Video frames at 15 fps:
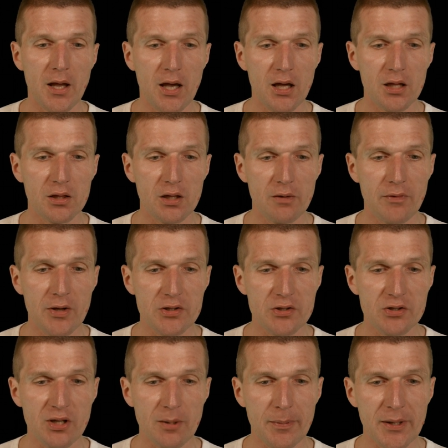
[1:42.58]
And
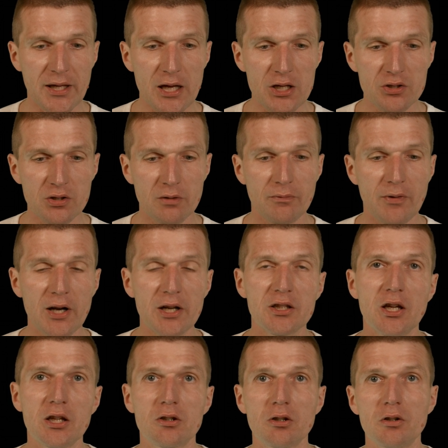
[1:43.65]
events is the application, and
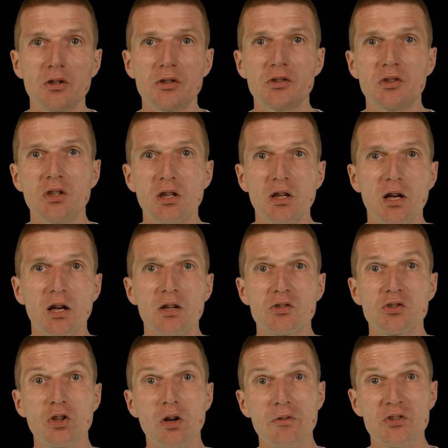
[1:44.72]
validator is the uh,
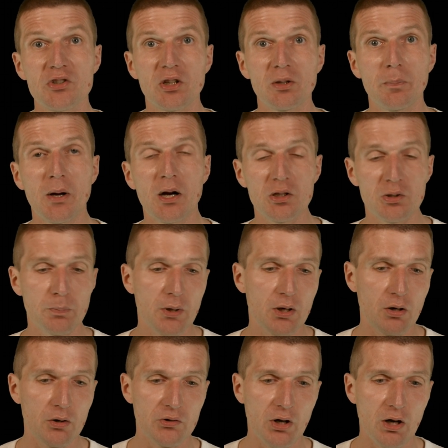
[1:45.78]
server-side part,
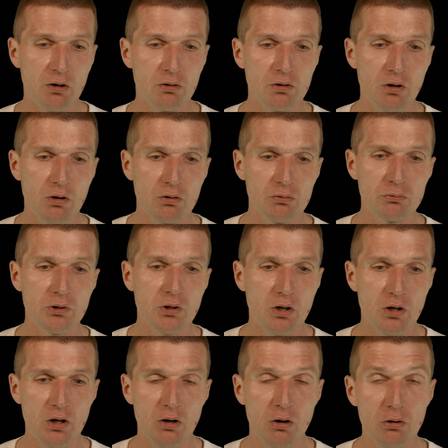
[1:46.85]
because I al always,
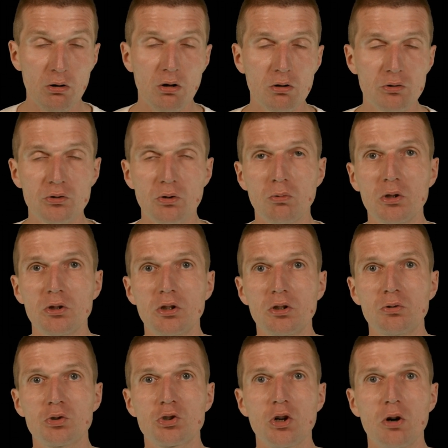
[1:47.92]
uh, also
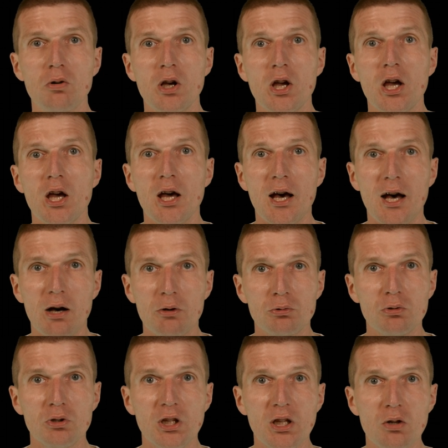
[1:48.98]
wanted to show how
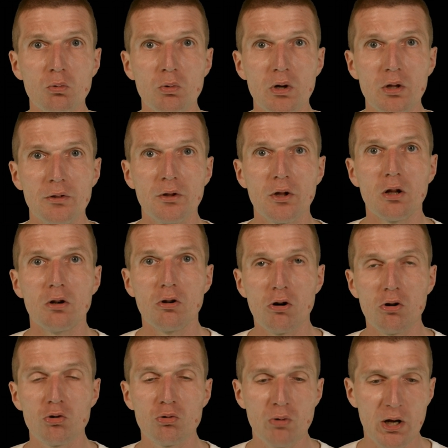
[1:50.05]
to deal with
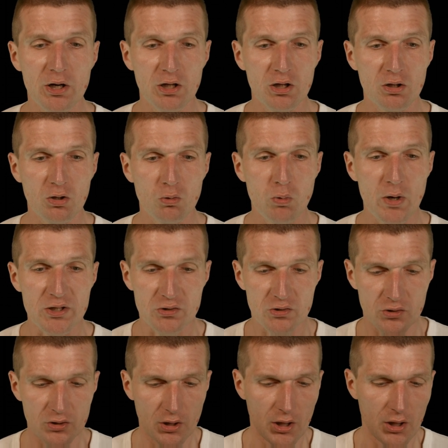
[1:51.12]
long-running
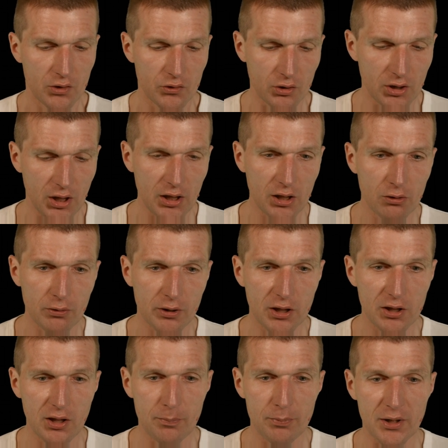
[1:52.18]
requests. So take a look
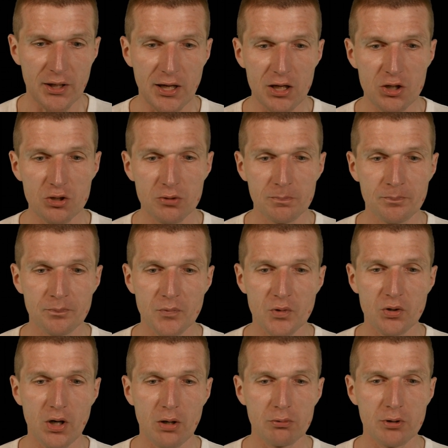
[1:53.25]
at the application.
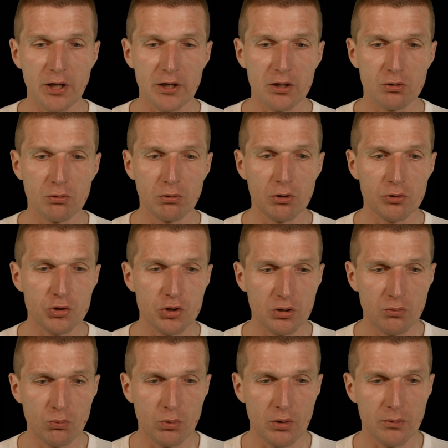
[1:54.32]
So I would like to launch
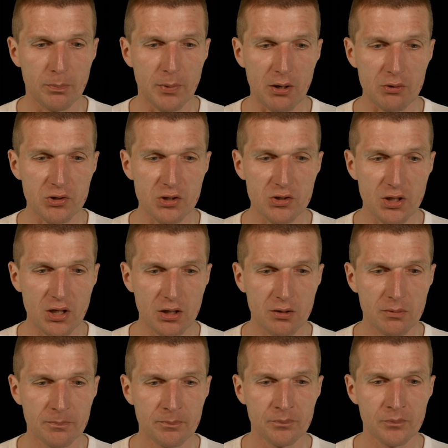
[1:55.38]
it with browser sync.